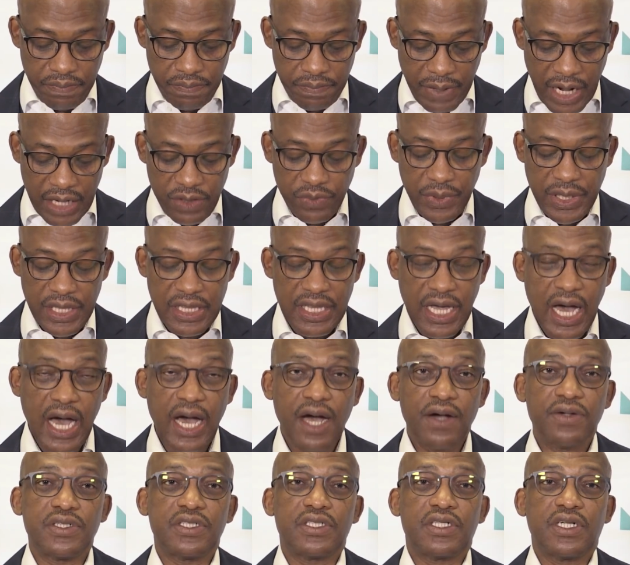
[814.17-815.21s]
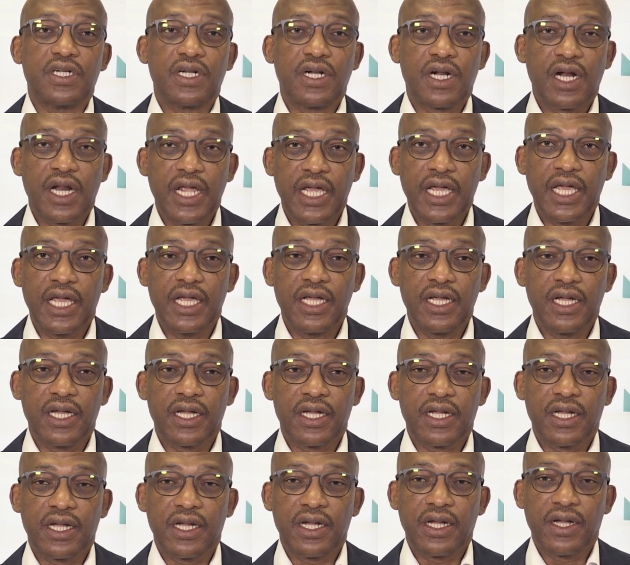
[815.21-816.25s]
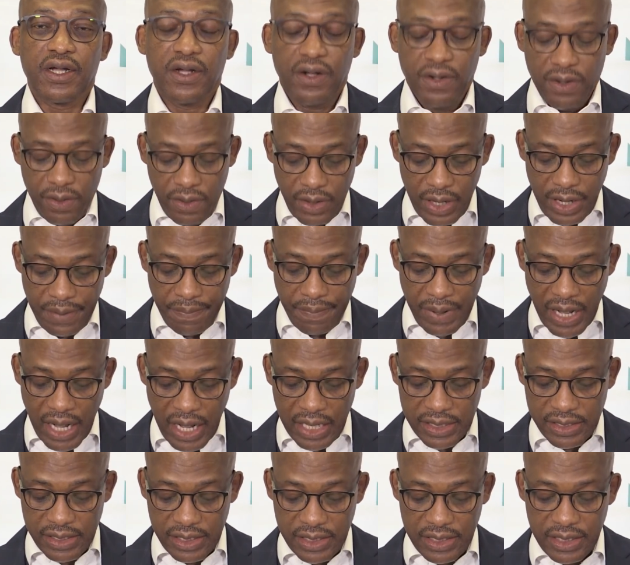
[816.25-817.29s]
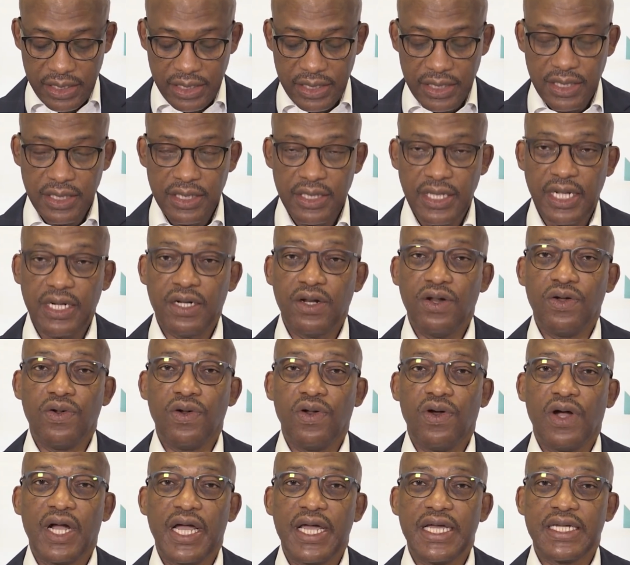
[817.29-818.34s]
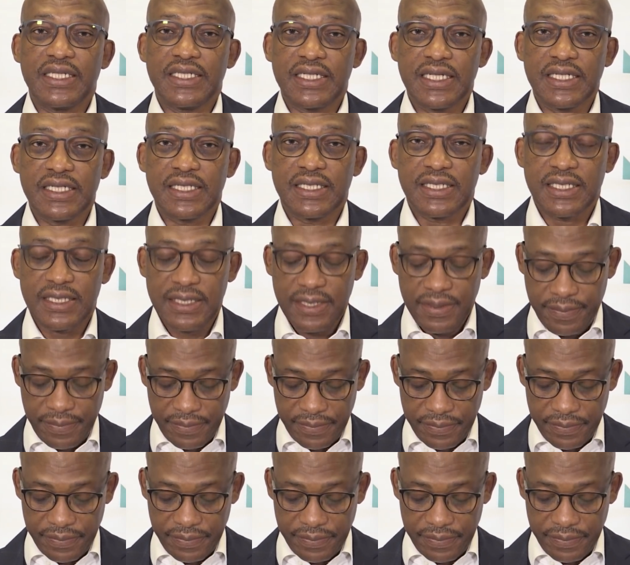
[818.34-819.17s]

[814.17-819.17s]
but without clinging on a past that no longer exists.